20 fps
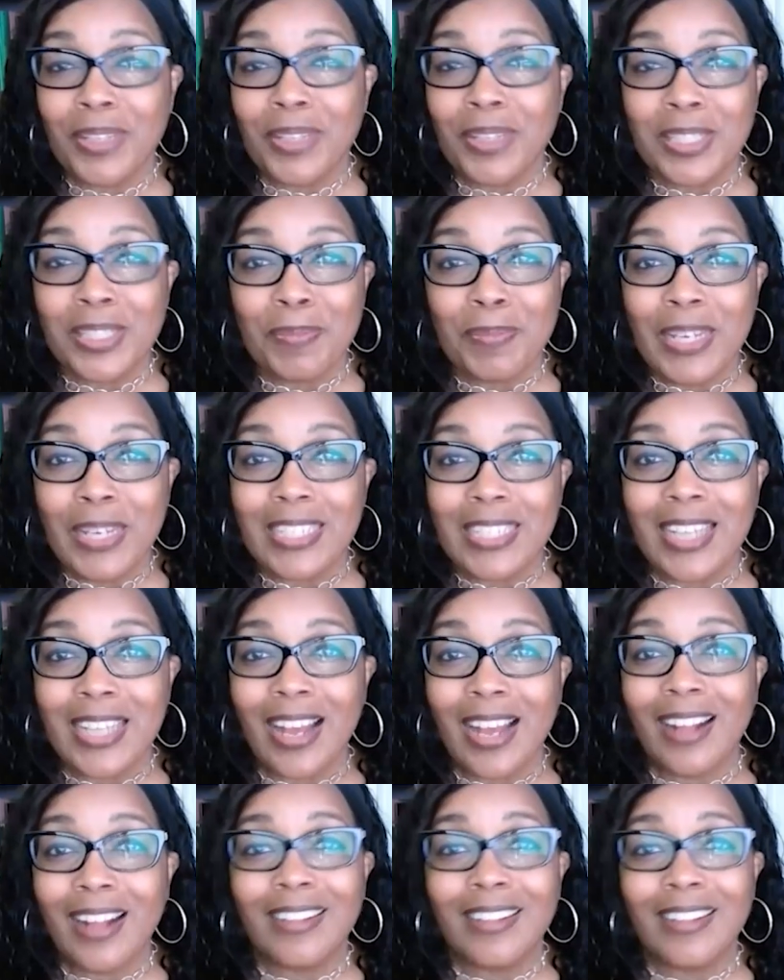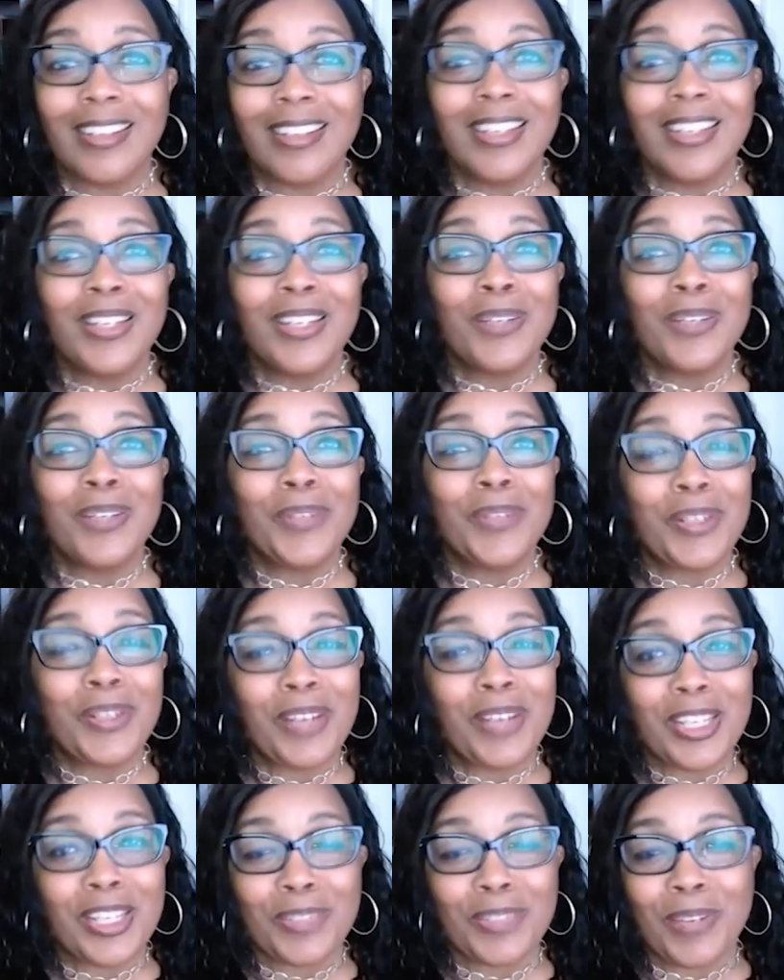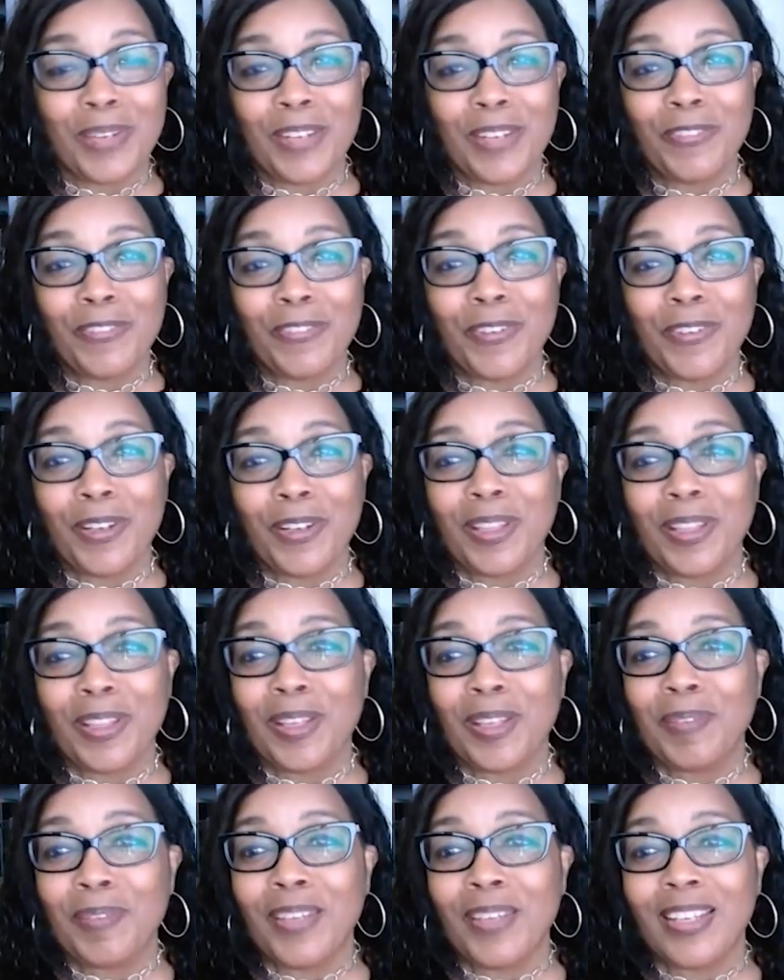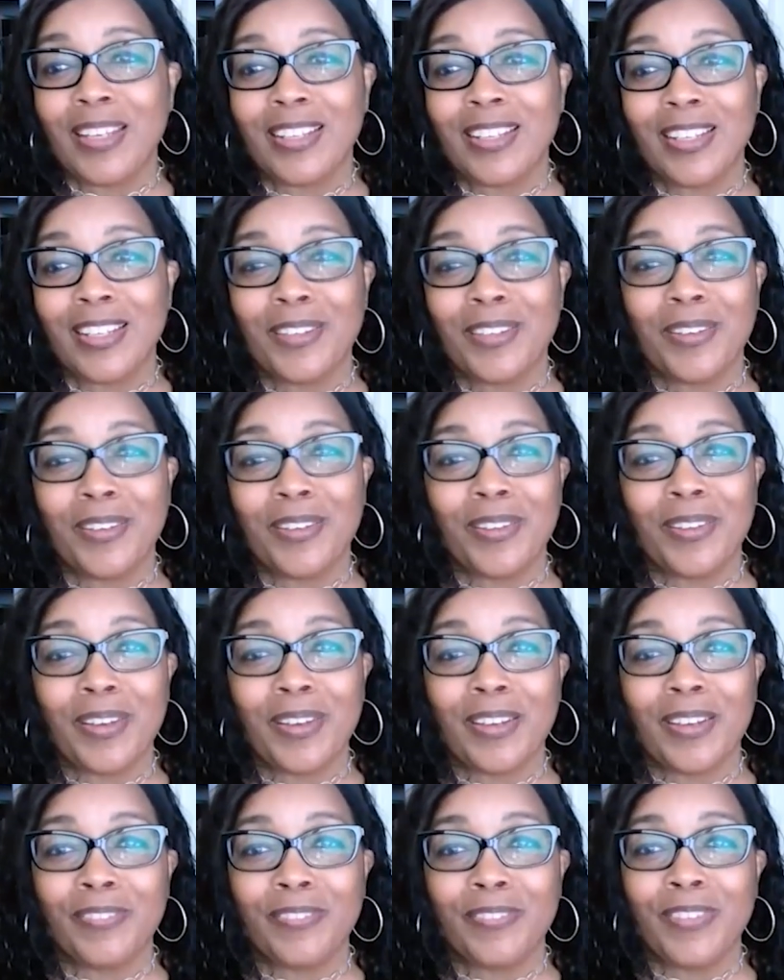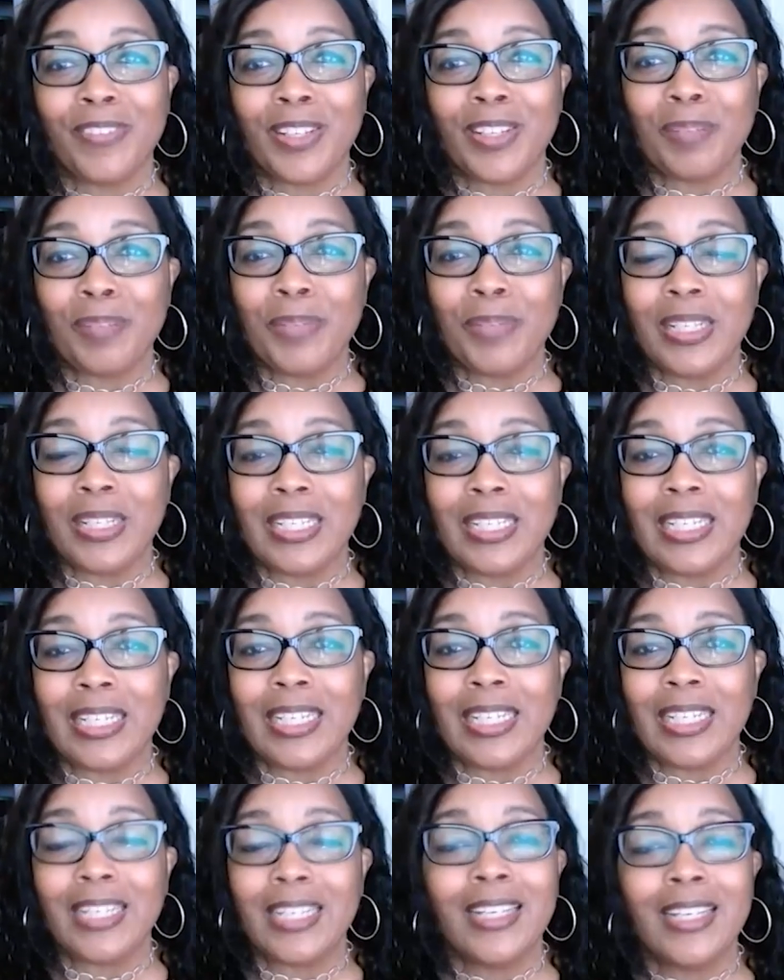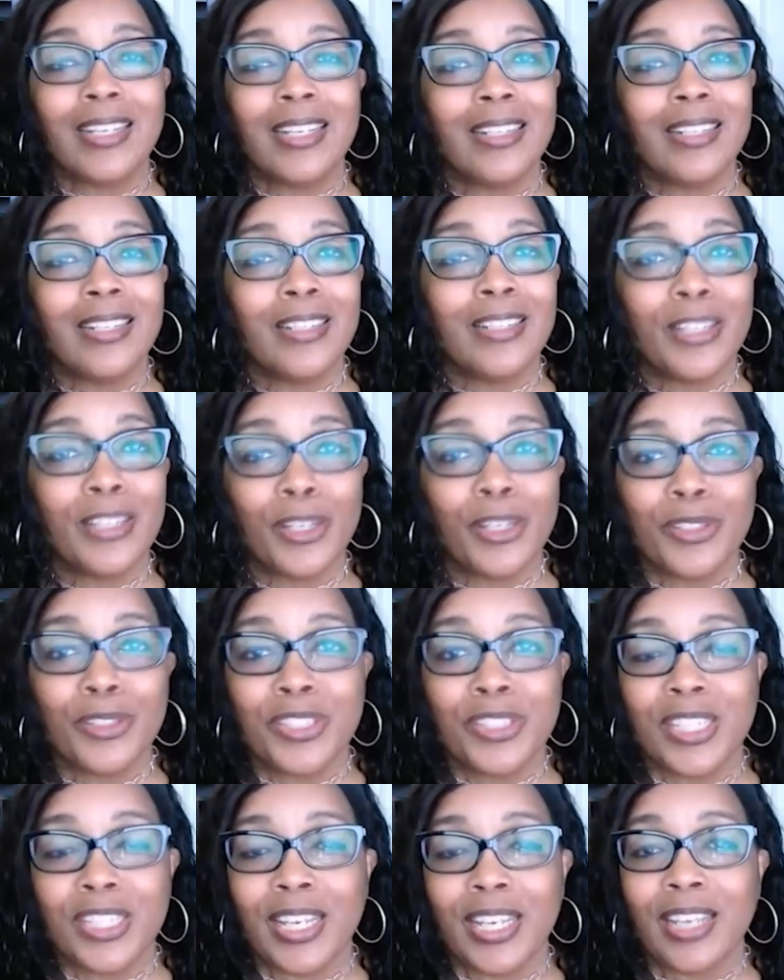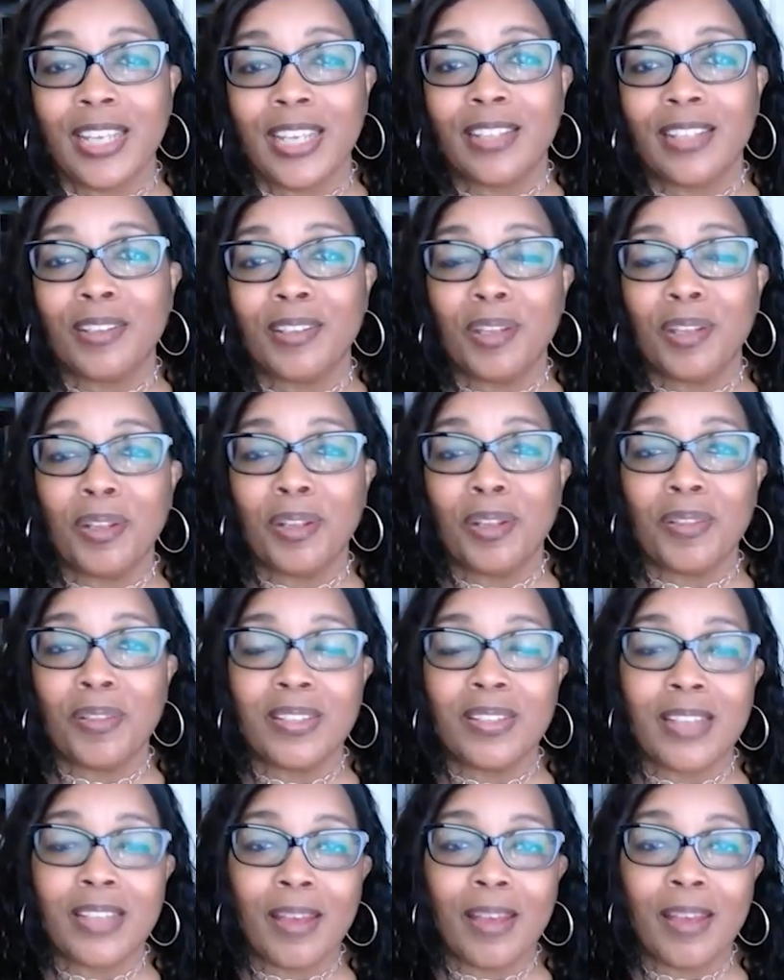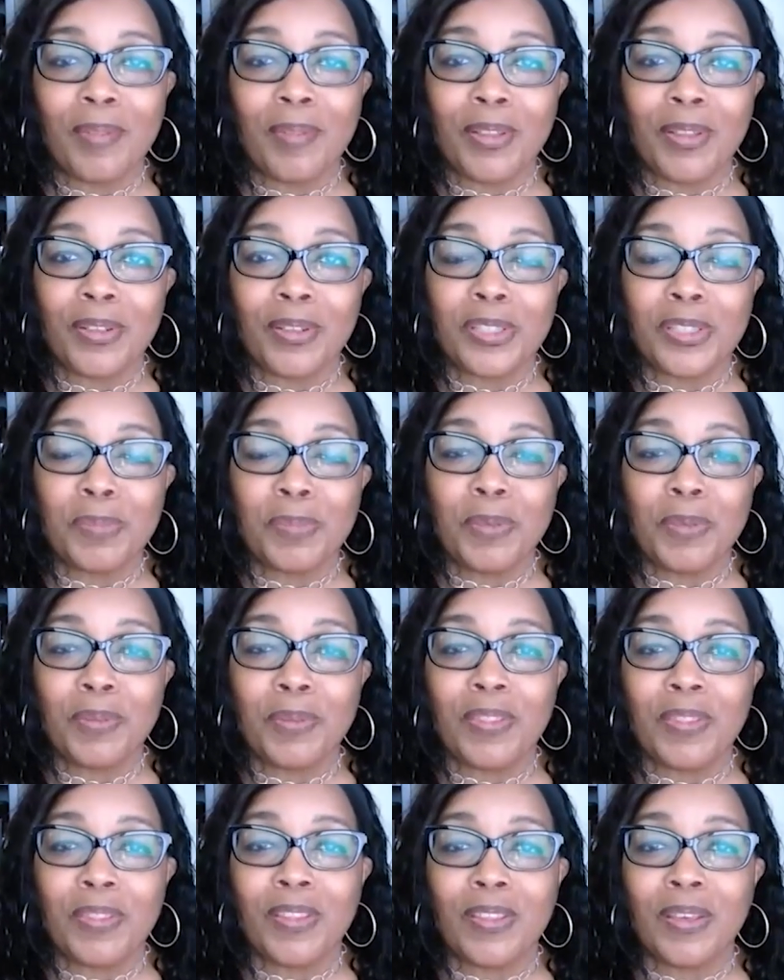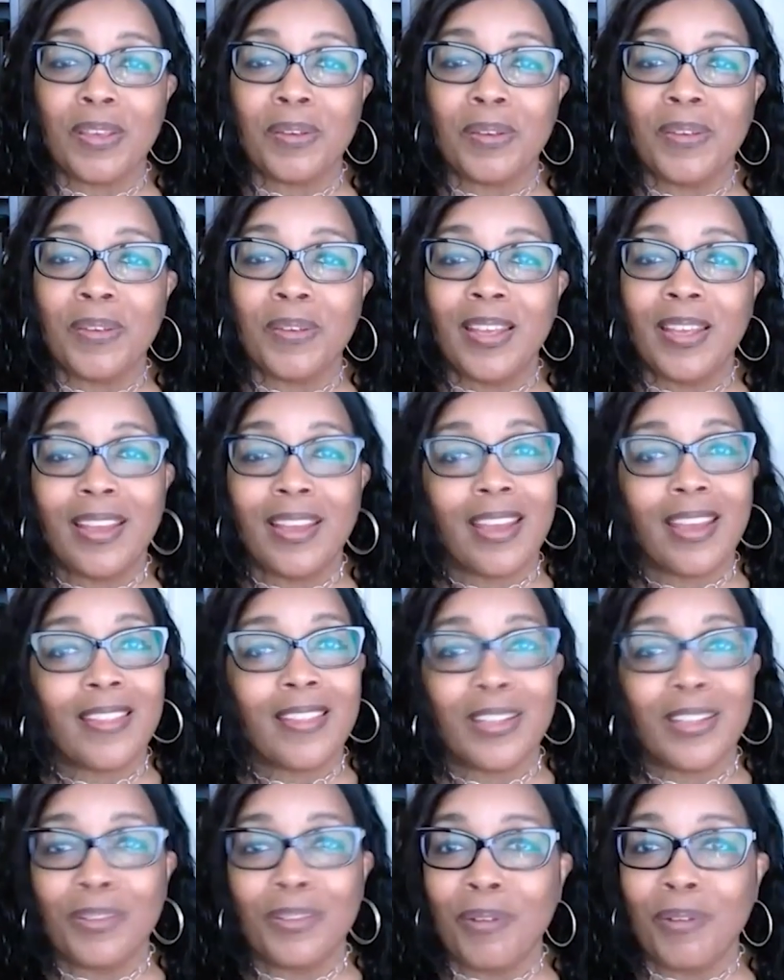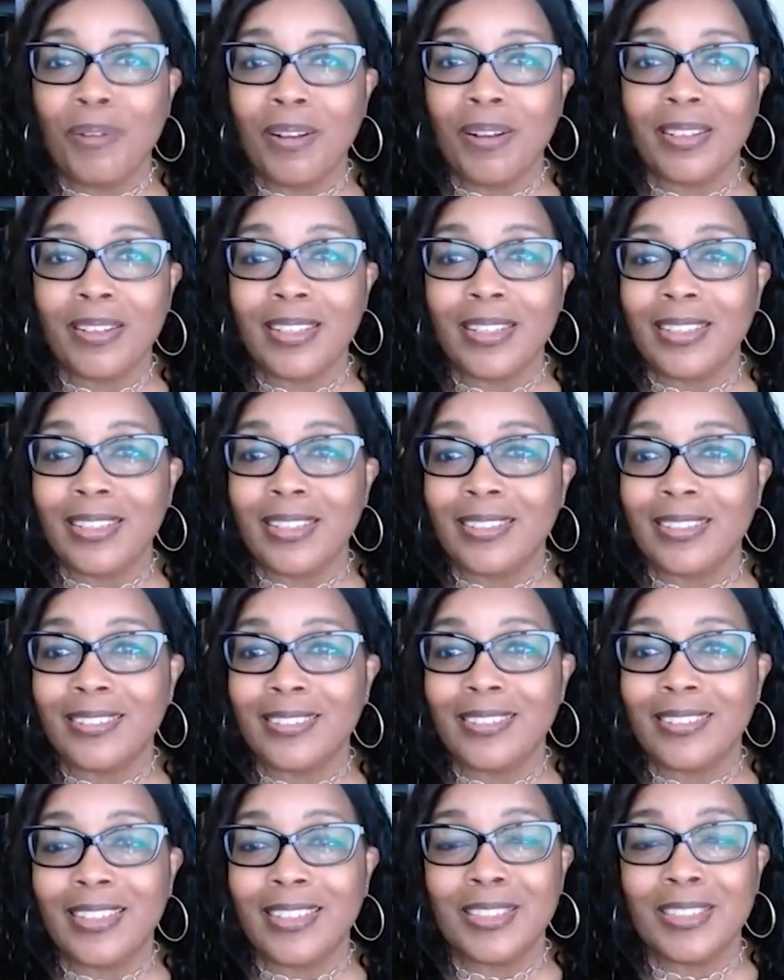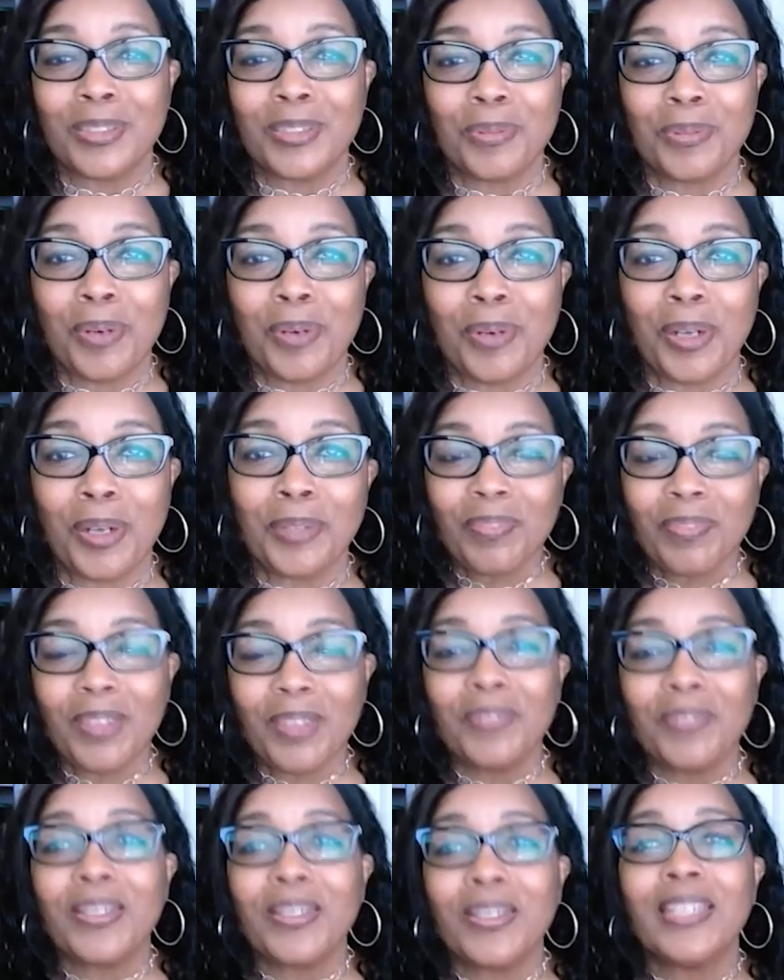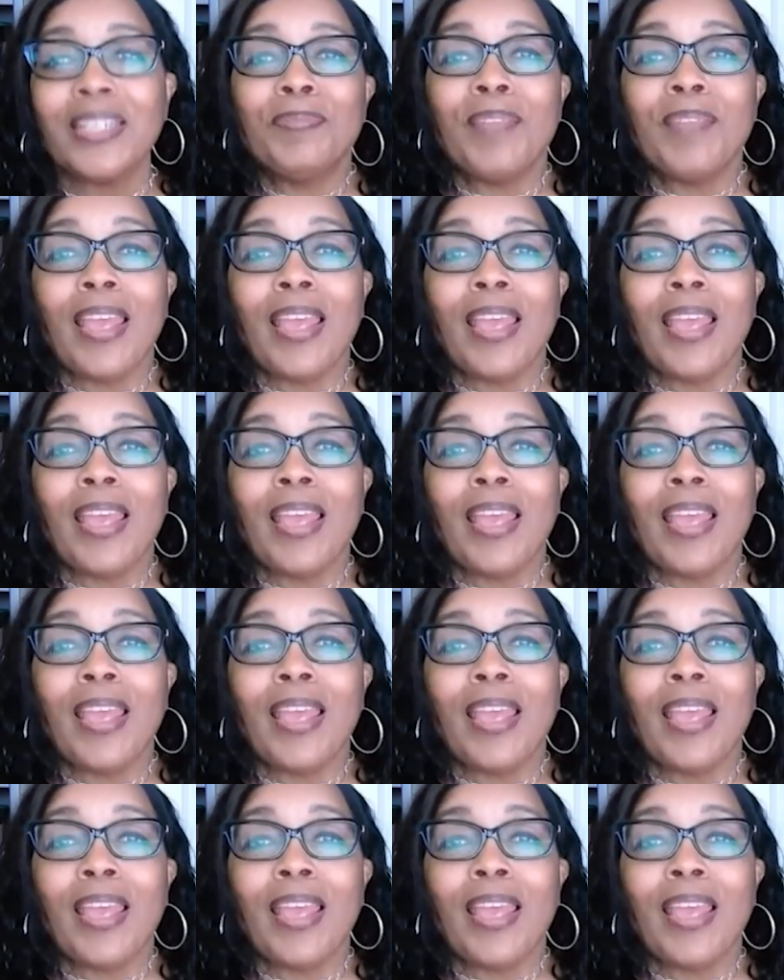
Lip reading: speed dial. When you're next ready for them, they can let you know their availability, negotiate, the time that they're going to spend with you, and then you all can get to work, right?